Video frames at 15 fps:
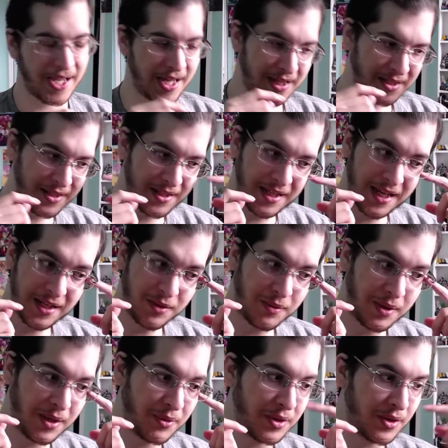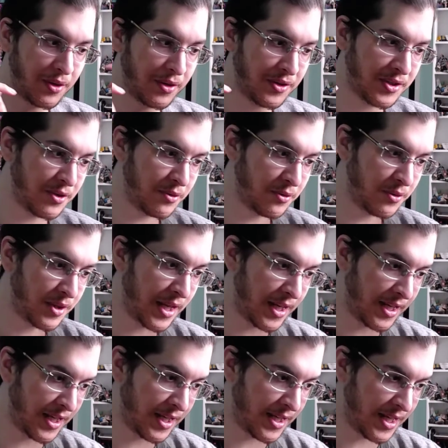and we were also
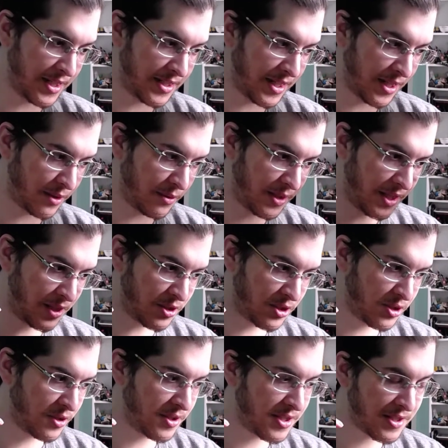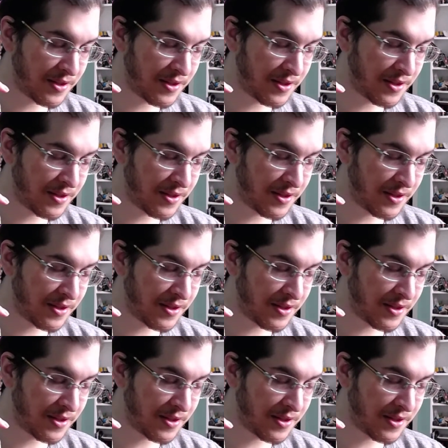getting in contact with the insurance